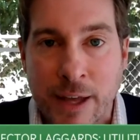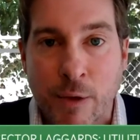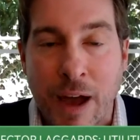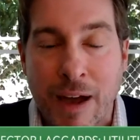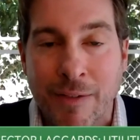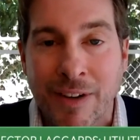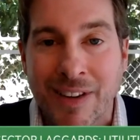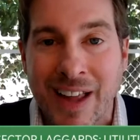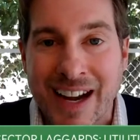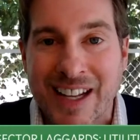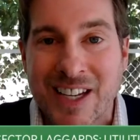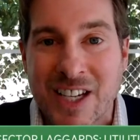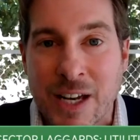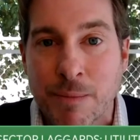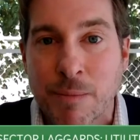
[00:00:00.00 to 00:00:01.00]
You have a lot of
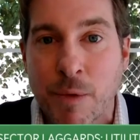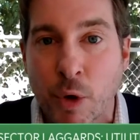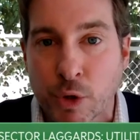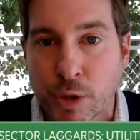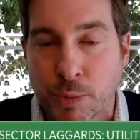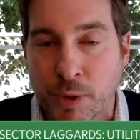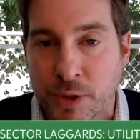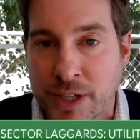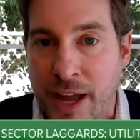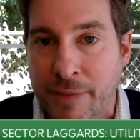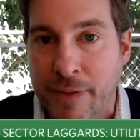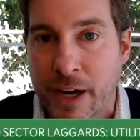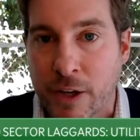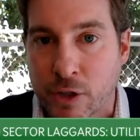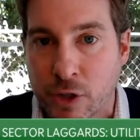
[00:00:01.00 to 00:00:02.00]
cheap multiples
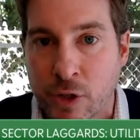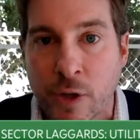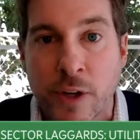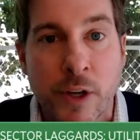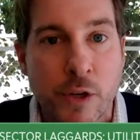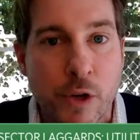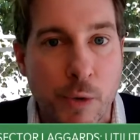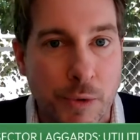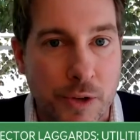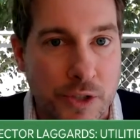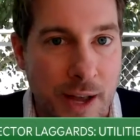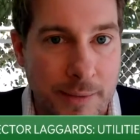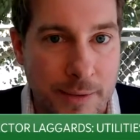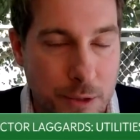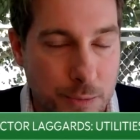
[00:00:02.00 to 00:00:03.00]
out there, too. You know,
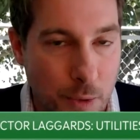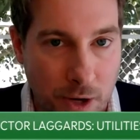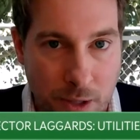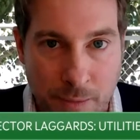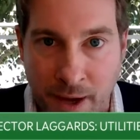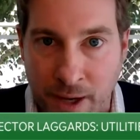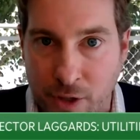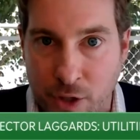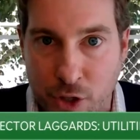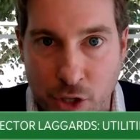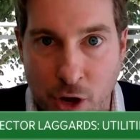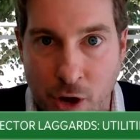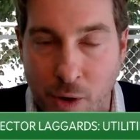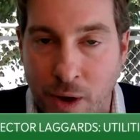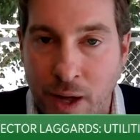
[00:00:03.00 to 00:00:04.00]
numerous times I've spoken about in your
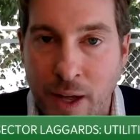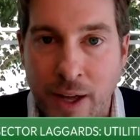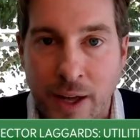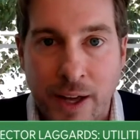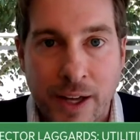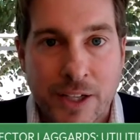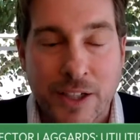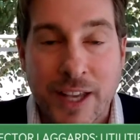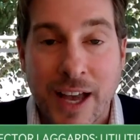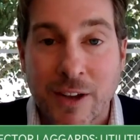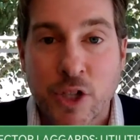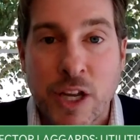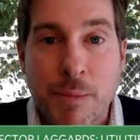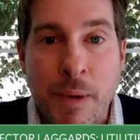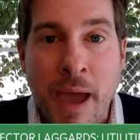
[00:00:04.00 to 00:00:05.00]
show just
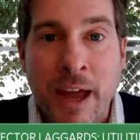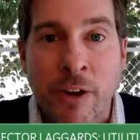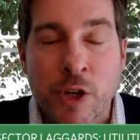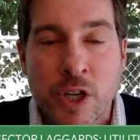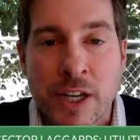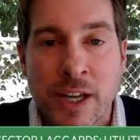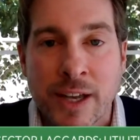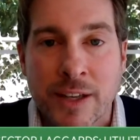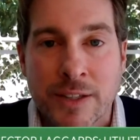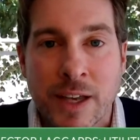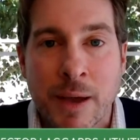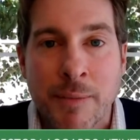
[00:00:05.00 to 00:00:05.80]
how cheap energy is.